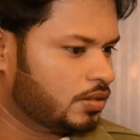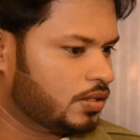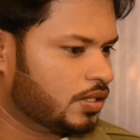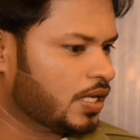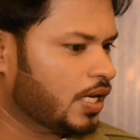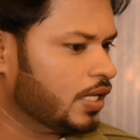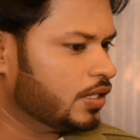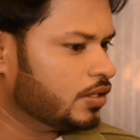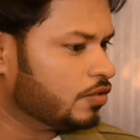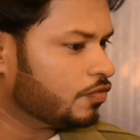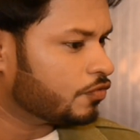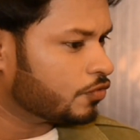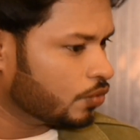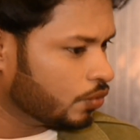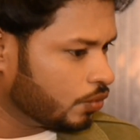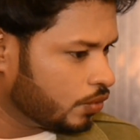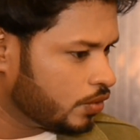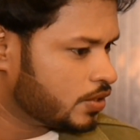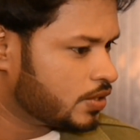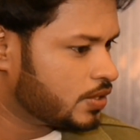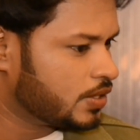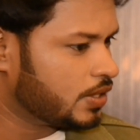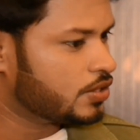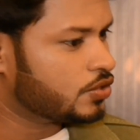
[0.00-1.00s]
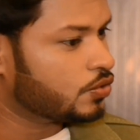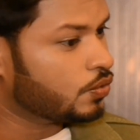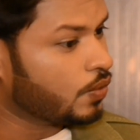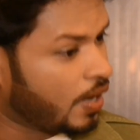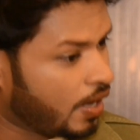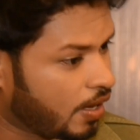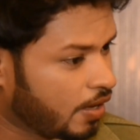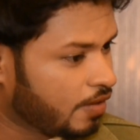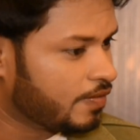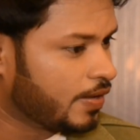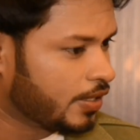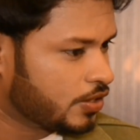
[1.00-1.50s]
The kind of roles that you
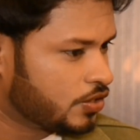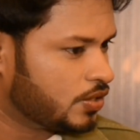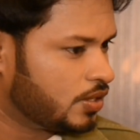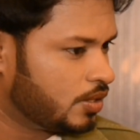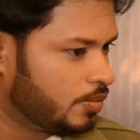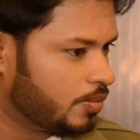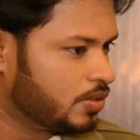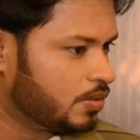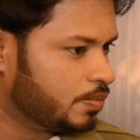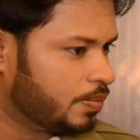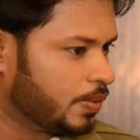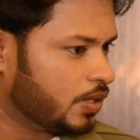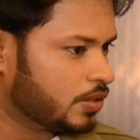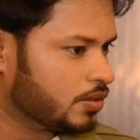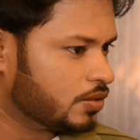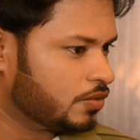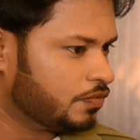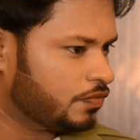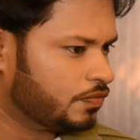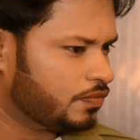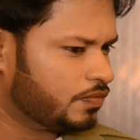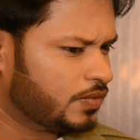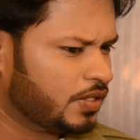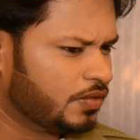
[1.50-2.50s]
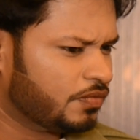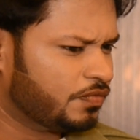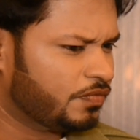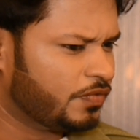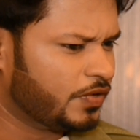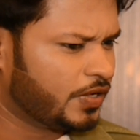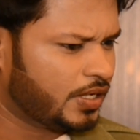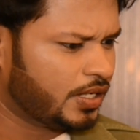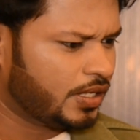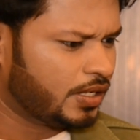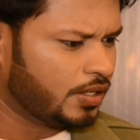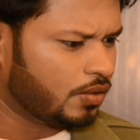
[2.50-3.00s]
have actually been a part of, they're
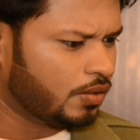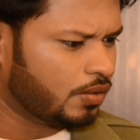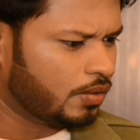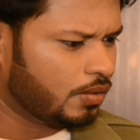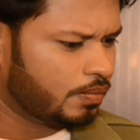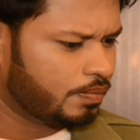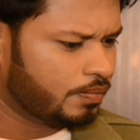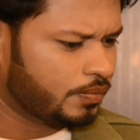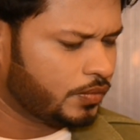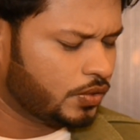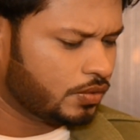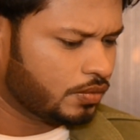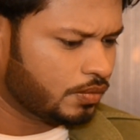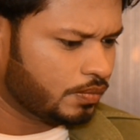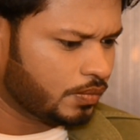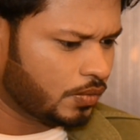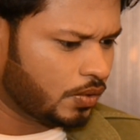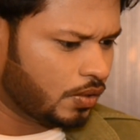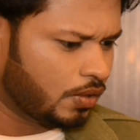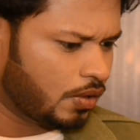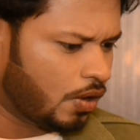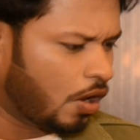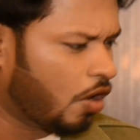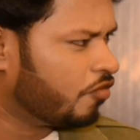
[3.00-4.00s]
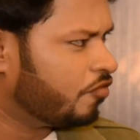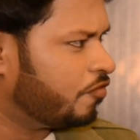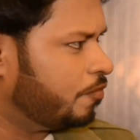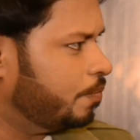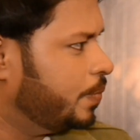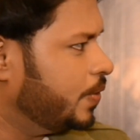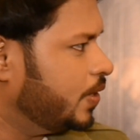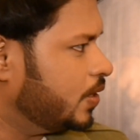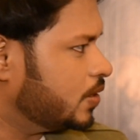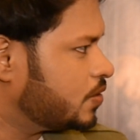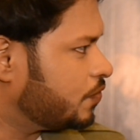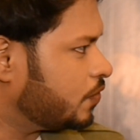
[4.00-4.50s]
very, you know,
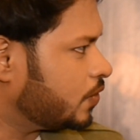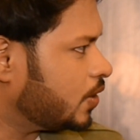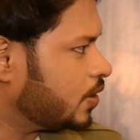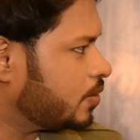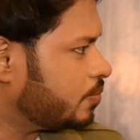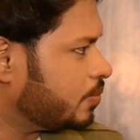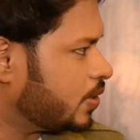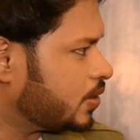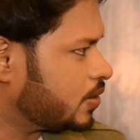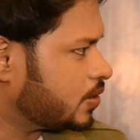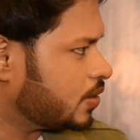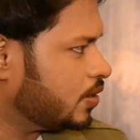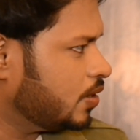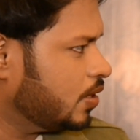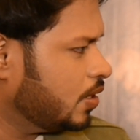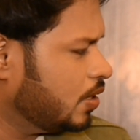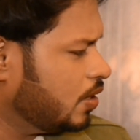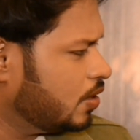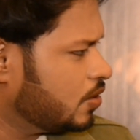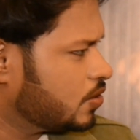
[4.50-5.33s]
offbeat for that matter. Correct.